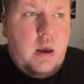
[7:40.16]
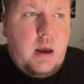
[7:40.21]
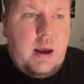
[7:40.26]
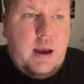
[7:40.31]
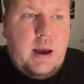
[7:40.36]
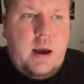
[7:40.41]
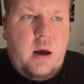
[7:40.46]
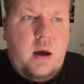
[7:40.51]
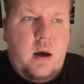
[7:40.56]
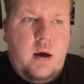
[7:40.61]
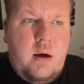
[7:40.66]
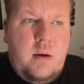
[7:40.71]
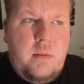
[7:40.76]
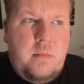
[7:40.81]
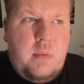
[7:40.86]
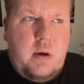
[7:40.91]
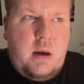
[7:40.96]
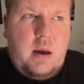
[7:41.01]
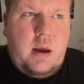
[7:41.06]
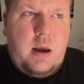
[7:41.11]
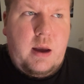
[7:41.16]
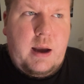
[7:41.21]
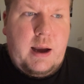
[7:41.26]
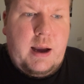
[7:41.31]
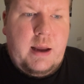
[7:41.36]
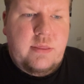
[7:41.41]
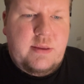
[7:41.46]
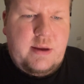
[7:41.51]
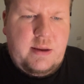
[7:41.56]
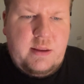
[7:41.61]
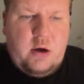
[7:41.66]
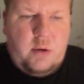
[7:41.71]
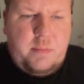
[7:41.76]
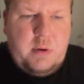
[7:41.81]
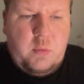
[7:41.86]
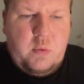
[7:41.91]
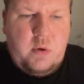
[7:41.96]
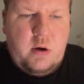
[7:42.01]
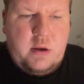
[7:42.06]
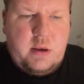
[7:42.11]
And then I'll be
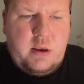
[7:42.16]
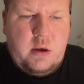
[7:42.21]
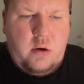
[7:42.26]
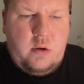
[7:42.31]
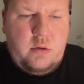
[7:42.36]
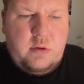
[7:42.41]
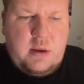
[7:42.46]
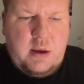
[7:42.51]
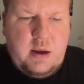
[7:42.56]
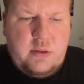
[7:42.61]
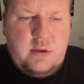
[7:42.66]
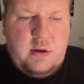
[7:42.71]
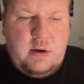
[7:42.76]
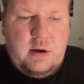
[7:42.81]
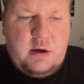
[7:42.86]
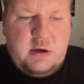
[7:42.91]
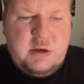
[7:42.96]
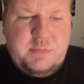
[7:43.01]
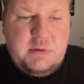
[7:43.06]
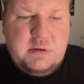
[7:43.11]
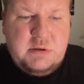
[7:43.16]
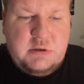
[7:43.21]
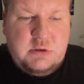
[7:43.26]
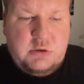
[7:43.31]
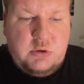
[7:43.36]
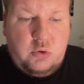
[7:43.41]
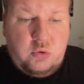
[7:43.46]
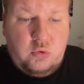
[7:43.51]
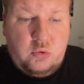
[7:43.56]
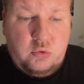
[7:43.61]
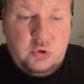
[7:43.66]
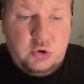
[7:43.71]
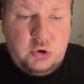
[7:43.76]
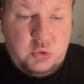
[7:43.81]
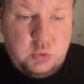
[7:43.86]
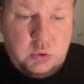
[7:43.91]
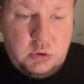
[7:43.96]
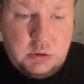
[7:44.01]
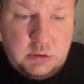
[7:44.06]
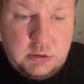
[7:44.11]
working on getting the last bits of
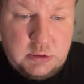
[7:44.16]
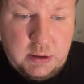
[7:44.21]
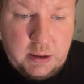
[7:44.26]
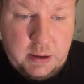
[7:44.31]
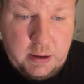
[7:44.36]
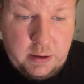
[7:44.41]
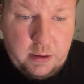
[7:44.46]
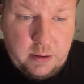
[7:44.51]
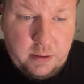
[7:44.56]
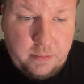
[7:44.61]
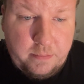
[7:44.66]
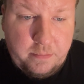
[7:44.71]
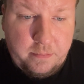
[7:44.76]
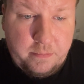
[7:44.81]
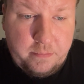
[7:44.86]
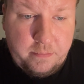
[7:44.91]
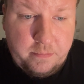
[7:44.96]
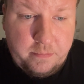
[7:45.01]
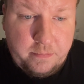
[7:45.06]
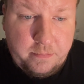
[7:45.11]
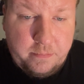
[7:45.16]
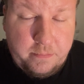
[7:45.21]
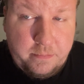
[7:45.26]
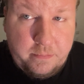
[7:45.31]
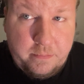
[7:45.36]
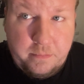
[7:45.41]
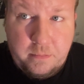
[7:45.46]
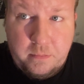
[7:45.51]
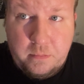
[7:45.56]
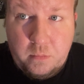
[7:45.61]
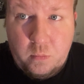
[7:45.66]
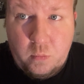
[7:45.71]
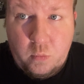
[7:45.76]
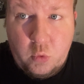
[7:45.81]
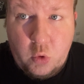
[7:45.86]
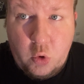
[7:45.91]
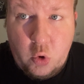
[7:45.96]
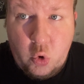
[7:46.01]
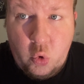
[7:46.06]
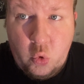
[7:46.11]
Torchwood done.
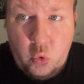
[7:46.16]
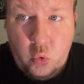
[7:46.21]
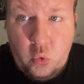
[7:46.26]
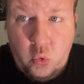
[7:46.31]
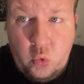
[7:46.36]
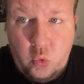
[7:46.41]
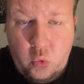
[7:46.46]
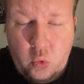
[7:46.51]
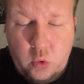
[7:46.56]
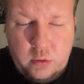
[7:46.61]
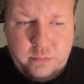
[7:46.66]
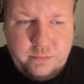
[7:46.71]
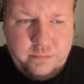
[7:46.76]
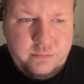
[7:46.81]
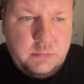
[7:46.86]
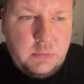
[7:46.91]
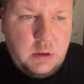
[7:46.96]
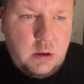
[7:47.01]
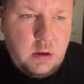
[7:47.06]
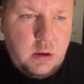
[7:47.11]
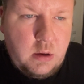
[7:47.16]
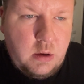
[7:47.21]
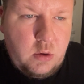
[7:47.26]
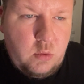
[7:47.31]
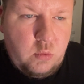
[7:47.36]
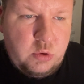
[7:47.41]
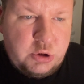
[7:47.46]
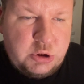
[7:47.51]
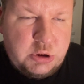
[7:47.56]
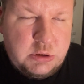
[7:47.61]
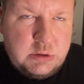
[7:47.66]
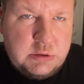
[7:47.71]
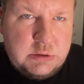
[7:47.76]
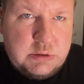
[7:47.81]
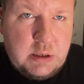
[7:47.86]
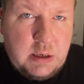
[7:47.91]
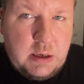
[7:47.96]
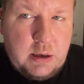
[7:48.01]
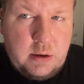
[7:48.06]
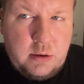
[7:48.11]
Ooh. Which is
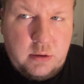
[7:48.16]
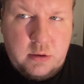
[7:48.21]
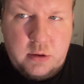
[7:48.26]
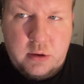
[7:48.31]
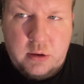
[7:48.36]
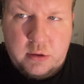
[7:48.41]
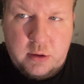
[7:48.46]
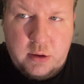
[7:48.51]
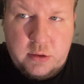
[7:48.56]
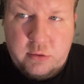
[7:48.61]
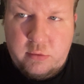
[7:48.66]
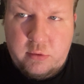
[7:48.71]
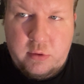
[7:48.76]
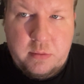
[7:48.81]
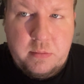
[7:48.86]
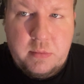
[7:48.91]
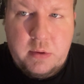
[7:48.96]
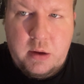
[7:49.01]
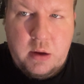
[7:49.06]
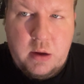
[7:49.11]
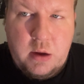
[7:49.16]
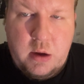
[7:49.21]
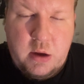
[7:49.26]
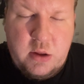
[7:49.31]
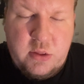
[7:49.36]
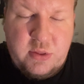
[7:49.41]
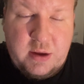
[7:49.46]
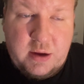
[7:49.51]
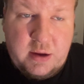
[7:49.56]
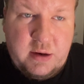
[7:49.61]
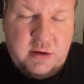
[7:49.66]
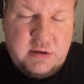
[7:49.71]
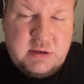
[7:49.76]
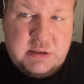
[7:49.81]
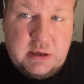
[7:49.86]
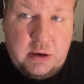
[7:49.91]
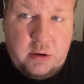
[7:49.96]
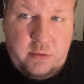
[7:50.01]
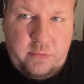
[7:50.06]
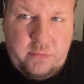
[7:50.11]
another thing in
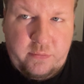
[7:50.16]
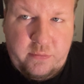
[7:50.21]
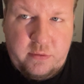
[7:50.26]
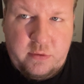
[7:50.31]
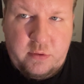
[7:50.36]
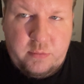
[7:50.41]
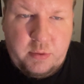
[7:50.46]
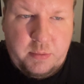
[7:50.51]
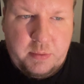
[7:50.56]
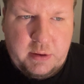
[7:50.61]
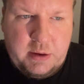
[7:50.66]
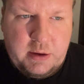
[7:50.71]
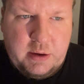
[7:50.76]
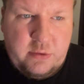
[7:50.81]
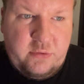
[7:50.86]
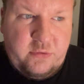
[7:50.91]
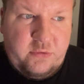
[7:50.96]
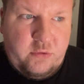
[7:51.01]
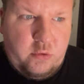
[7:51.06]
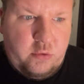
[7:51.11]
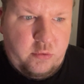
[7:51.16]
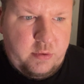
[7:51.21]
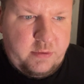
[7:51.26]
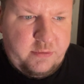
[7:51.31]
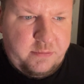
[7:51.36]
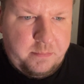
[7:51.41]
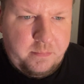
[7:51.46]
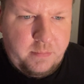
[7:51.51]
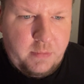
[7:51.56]
itself. You'll probably hear the stories.